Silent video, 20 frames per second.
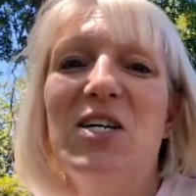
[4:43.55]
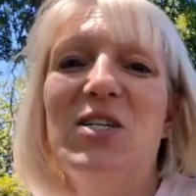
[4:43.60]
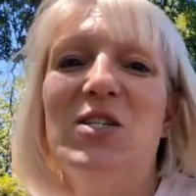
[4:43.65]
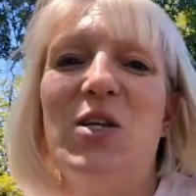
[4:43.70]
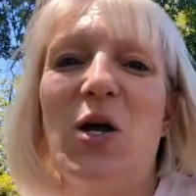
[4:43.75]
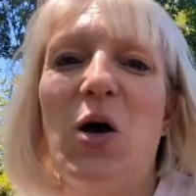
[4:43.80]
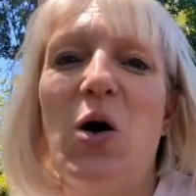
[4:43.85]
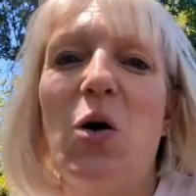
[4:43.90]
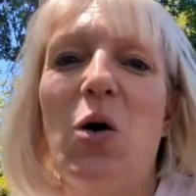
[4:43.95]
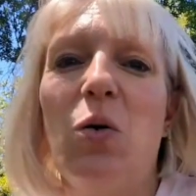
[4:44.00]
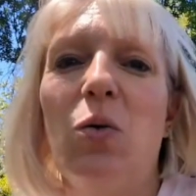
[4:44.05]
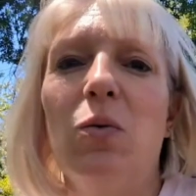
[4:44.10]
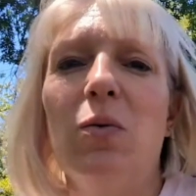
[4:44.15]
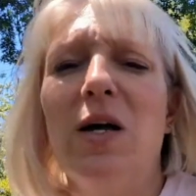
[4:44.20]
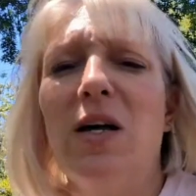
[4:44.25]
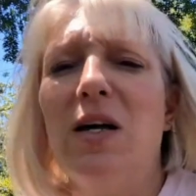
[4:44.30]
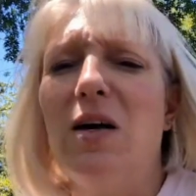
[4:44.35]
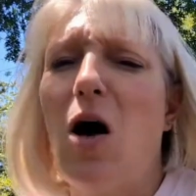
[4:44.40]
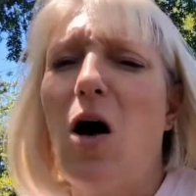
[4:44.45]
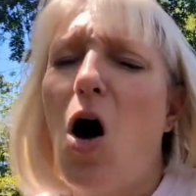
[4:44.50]
So
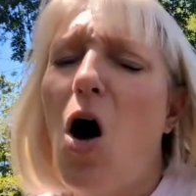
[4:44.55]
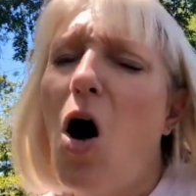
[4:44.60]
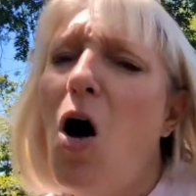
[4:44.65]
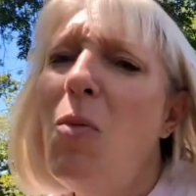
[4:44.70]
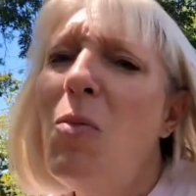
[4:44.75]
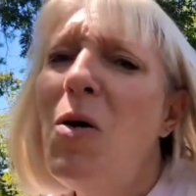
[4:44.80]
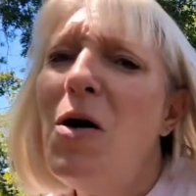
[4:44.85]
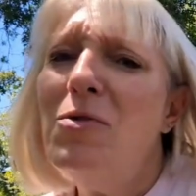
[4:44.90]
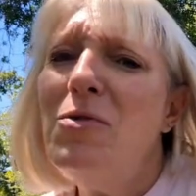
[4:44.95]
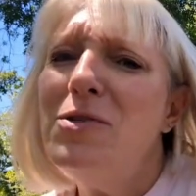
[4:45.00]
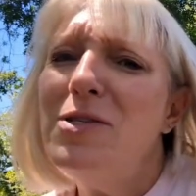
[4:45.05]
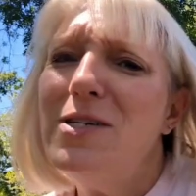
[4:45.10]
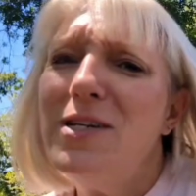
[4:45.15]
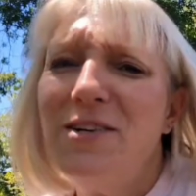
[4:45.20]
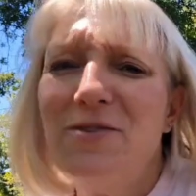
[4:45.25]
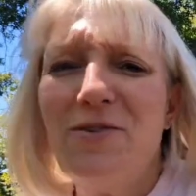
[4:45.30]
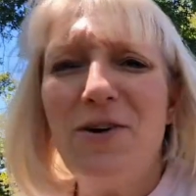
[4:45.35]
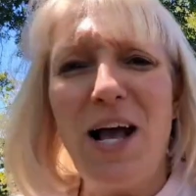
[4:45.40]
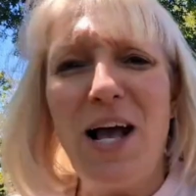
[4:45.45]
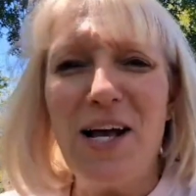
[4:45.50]
almost
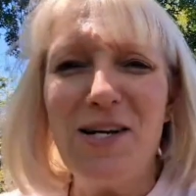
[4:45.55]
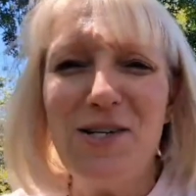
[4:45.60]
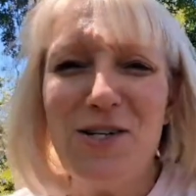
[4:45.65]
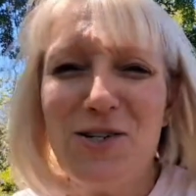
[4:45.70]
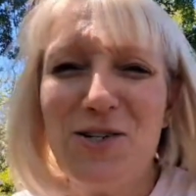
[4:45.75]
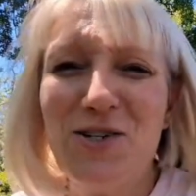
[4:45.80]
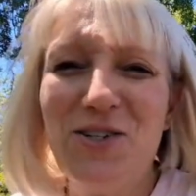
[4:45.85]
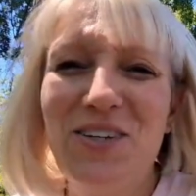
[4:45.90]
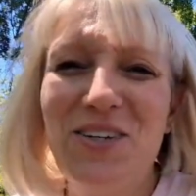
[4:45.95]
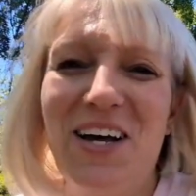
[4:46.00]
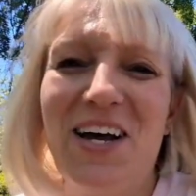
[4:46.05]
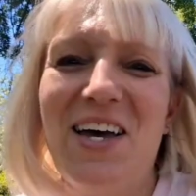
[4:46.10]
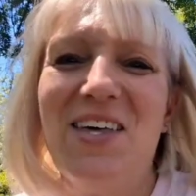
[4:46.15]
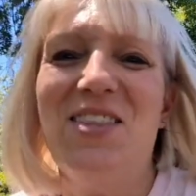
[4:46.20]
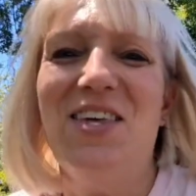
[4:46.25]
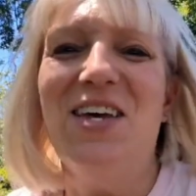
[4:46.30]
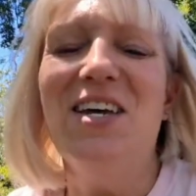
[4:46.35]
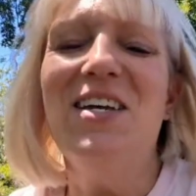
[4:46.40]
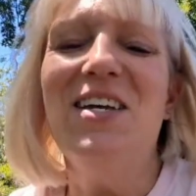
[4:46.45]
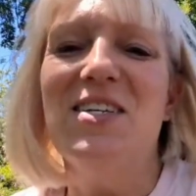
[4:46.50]
international, I
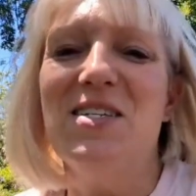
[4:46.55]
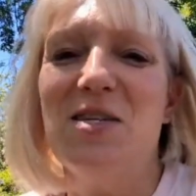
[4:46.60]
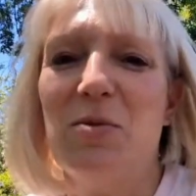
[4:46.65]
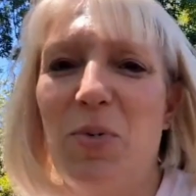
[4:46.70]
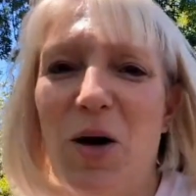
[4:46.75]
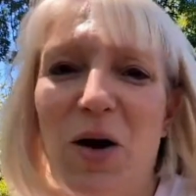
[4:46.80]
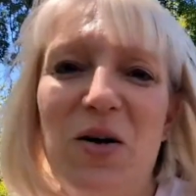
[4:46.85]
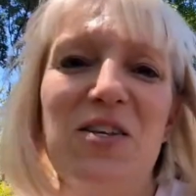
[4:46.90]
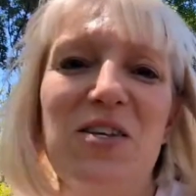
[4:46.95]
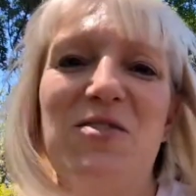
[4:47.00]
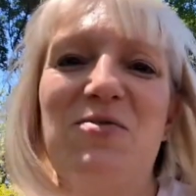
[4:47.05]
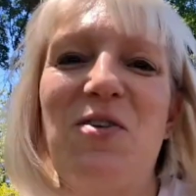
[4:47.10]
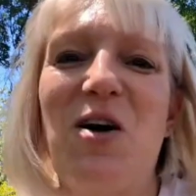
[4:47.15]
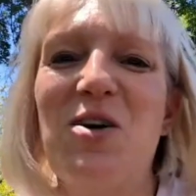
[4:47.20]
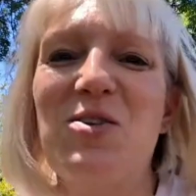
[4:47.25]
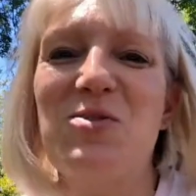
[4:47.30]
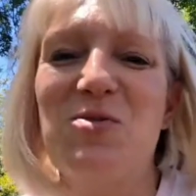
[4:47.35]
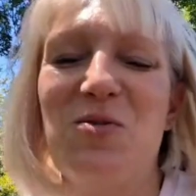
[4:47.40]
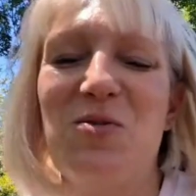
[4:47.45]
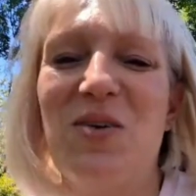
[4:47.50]
think, is about as
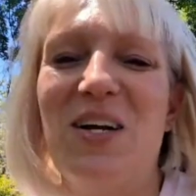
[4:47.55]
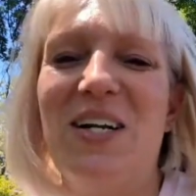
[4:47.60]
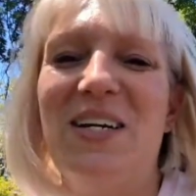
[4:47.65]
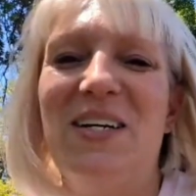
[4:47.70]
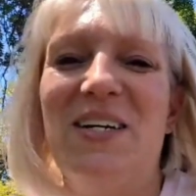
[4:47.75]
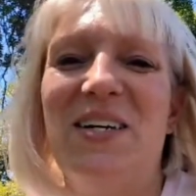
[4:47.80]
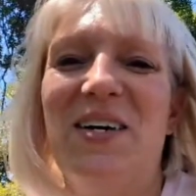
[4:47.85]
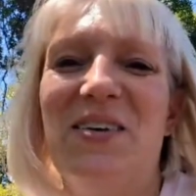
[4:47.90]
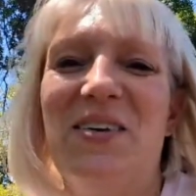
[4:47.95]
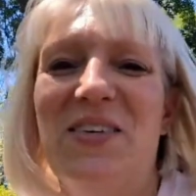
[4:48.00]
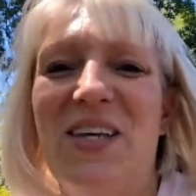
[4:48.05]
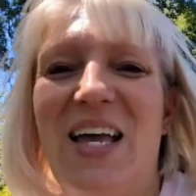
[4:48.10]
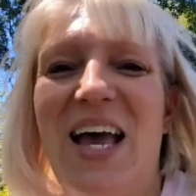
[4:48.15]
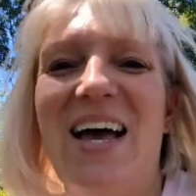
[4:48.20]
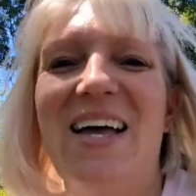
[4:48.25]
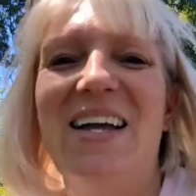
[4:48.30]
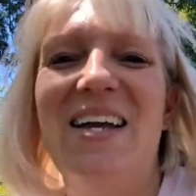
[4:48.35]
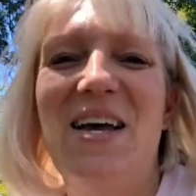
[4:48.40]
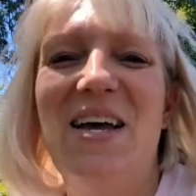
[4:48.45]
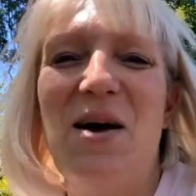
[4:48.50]
far as we're ready to go
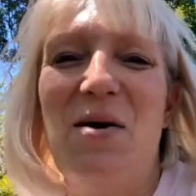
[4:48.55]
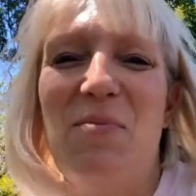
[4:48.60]
yet.